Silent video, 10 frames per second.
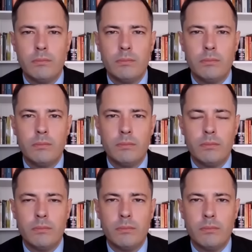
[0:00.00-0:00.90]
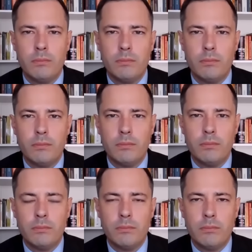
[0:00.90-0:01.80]

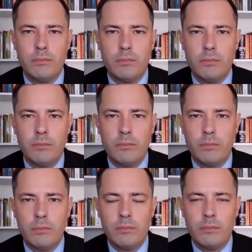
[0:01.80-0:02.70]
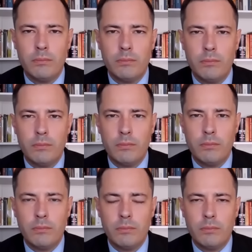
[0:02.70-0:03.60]

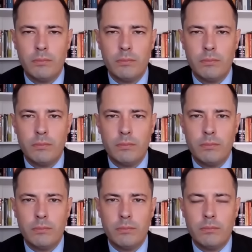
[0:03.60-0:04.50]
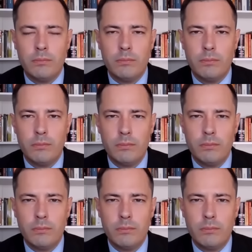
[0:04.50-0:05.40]
(silent)